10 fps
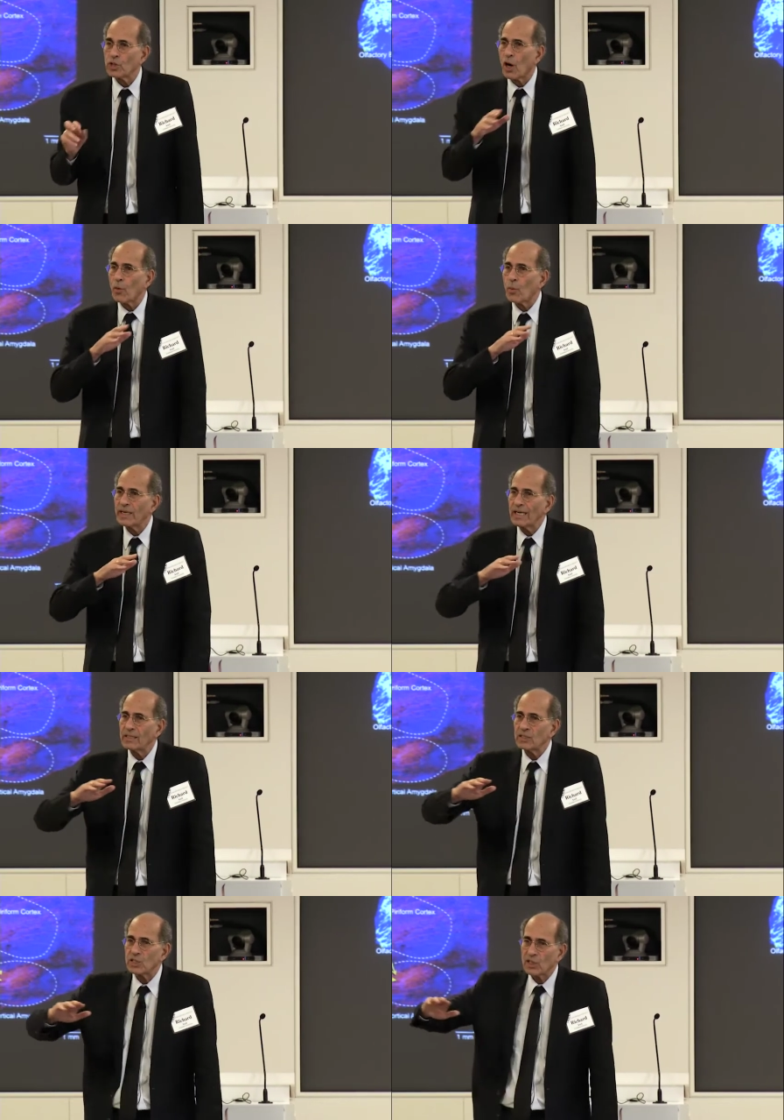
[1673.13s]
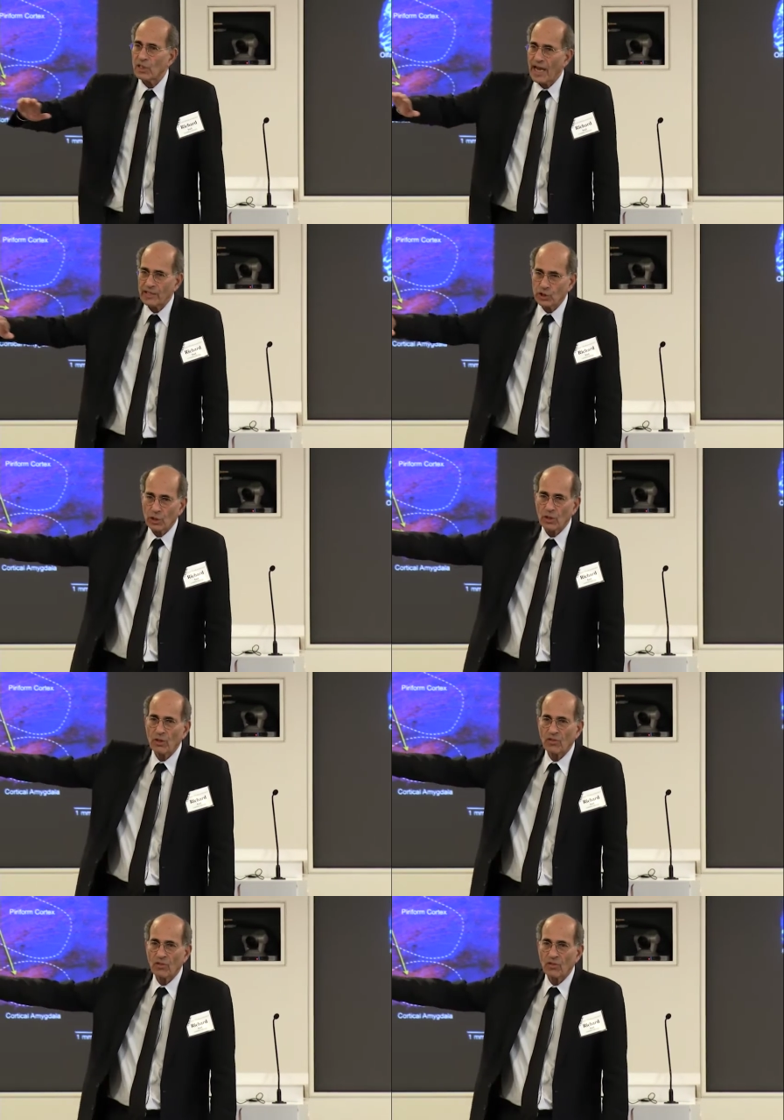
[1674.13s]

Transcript: Darwinian selection